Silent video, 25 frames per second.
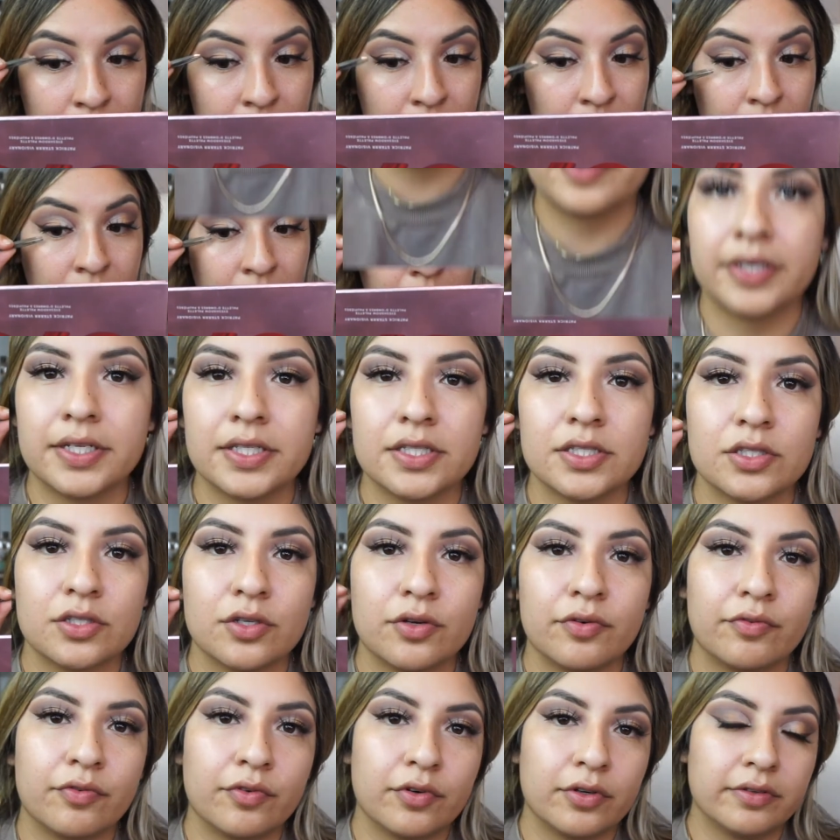Alright, so
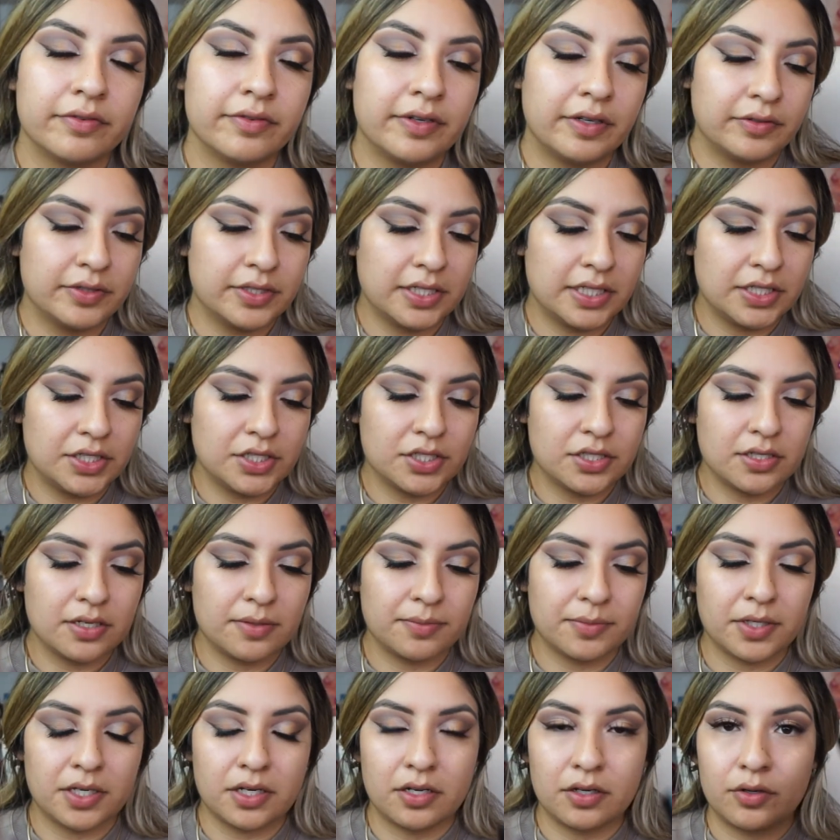for foundation, I'm
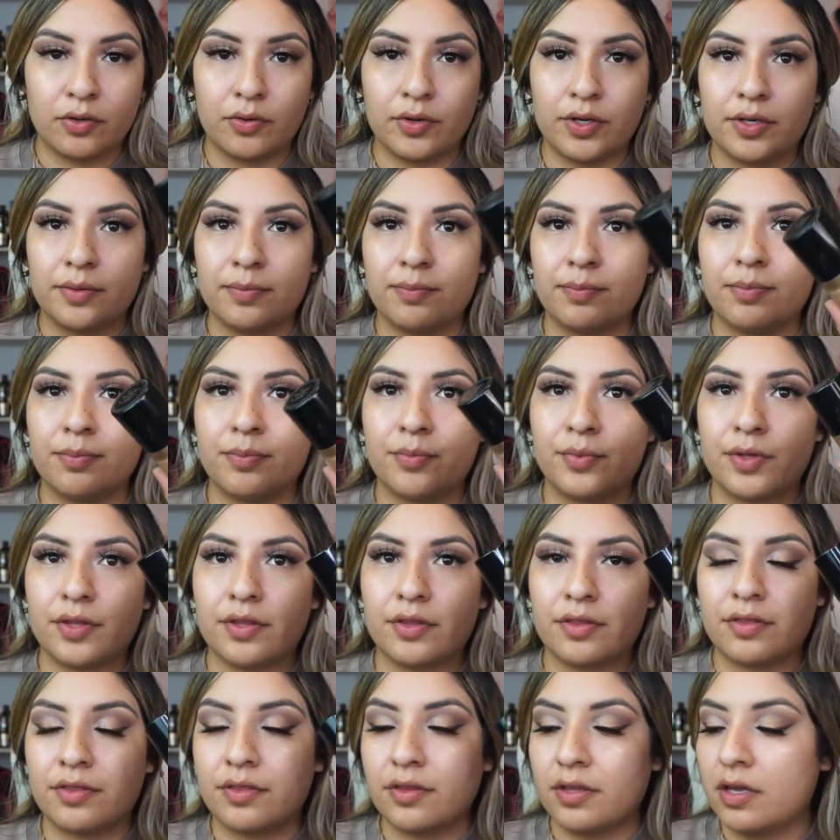going to go in with
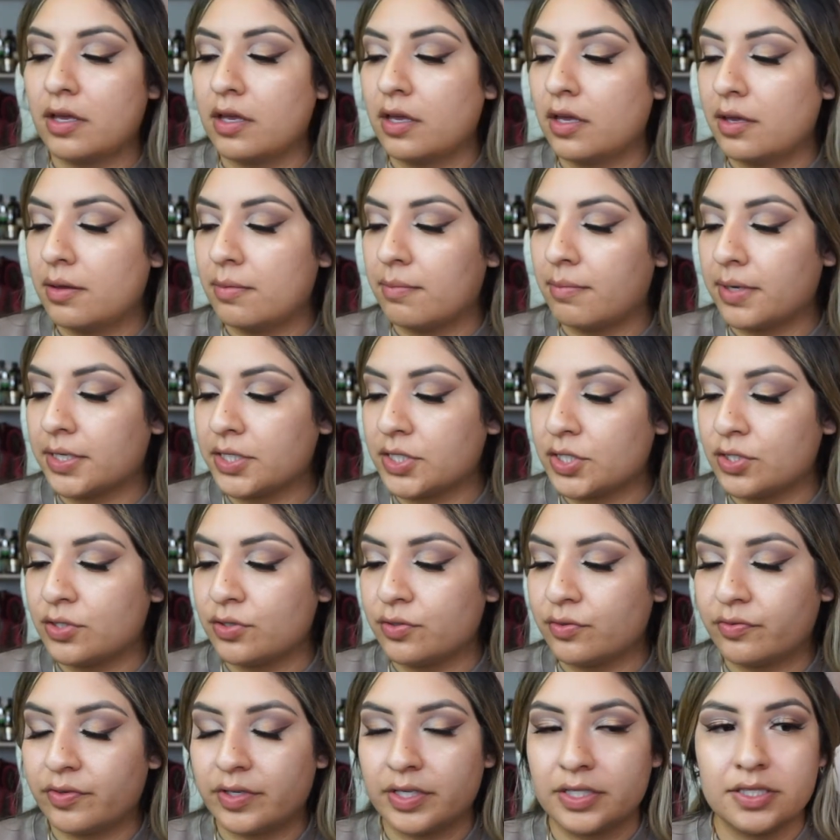my Too
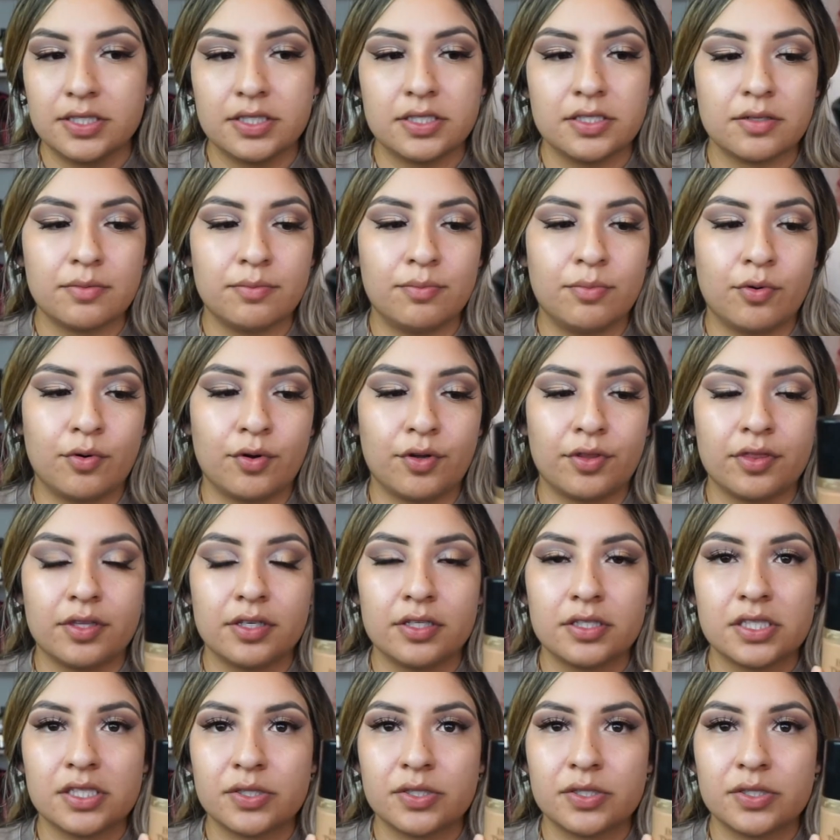Faced Born This